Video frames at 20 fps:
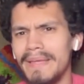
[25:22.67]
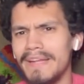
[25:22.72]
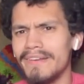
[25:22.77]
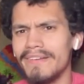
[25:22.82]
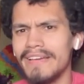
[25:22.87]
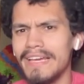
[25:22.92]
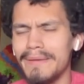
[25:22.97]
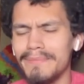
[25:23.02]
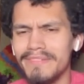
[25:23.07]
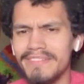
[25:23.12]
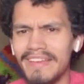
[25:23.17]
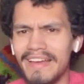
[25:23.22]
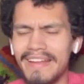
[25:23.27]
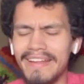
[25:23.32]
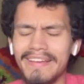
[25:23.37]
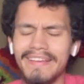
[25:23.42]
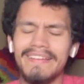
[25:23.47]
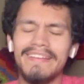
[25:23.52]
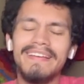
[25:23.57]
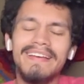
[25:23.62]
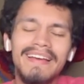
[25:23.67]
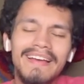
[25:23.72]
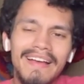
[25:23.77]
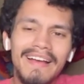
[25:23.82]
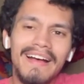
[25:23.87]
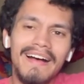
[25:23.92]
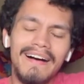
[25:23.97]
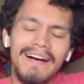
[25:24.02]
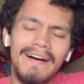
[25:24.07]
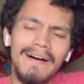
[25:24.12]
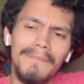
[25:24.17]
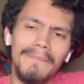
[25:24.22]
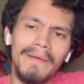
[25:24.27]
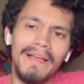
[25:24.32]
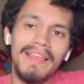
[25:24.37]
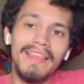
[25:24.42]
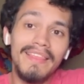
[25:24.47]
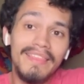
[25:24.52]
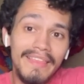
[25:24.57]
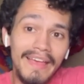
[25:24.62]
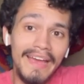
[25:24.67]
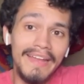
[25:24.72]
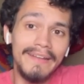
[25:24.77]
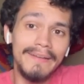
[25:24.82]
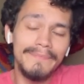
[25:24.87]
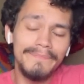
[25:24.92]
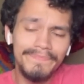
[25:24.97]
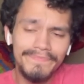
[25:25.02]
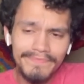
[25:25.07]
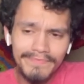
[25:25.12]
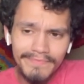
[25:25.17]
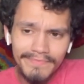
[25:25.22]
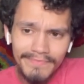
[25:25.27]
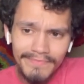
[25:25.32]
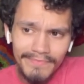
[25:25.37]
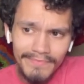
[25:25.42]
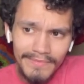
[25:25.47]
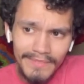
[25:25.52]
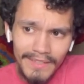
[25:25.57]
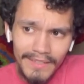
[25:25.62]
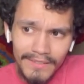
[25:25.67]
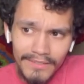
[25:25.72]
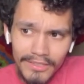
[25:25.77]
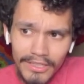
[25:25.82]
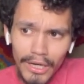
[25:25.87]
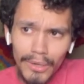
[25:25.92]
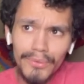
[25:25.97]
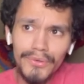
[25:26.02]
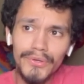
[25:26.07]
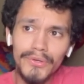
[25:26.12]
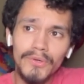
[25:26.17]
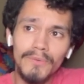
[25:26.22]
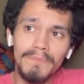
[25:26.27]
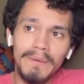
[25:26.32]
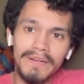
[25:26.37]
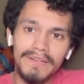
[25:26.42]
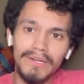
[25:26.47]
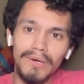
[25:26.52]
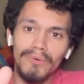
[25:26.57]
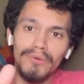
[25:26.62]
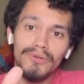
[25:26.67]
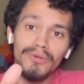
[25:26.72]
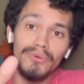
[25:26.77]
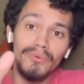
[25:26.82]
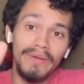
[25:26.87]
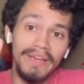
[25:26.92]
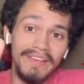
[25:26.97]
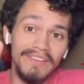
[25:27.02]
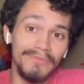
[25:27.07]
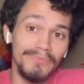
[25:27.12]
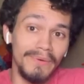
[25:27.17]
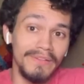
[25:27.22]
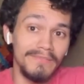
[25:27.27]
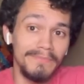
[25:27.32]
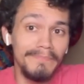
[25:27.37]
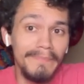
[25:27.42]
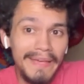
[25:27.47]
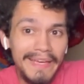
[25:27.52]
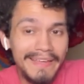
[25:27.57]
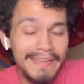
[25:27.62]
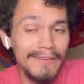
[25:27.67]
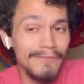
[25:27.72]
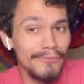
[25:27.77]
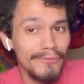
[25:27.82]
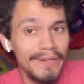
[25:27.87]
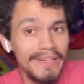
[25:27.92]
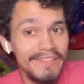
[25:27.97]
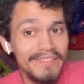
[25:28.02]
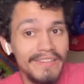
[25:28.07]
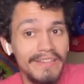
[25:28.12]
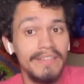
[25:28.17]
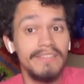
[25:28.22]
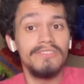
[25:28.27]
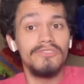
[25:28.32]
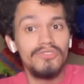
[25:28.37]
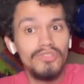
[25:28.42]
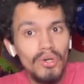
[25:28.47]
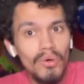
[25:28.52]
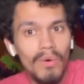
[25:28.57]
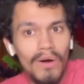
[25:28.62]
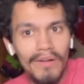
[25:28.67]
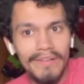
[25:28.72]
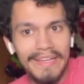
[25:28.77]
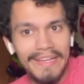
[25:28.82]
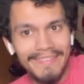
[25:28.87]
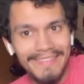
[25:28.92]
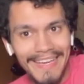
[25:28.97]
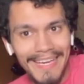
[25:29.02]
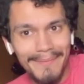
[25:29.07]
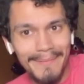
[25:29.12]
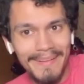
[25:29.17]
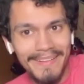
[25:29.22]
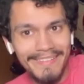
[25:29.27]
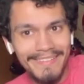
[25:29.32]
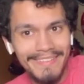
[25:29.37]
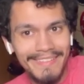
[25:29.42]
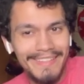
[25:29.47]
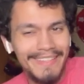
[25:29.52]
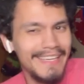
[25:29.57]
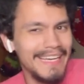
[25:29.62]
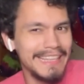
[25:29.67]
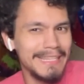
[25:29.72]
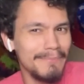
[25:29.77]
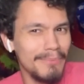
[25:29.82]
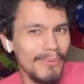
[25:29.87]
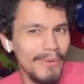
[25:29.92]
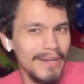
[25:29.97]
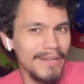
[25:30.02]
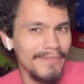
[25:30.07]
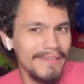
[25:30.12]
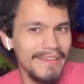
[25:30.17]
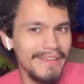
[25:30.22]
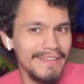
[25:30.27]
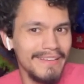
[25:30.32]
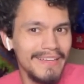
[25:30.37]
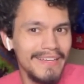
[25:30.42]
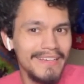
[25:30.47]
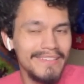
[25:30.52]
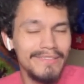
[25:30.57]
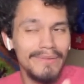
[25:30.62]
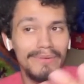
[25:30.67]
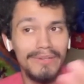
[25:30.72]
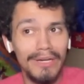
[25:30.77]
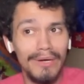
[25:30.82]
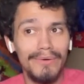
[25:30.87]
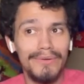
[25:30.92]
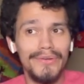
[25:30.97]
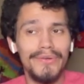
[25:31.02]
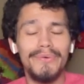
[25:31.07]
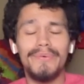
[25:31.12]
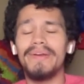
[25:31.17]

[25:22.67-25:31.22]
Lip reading: game setting than Goku, but Goku is what's making Frieza do all that damage. You get the point of it? So Goku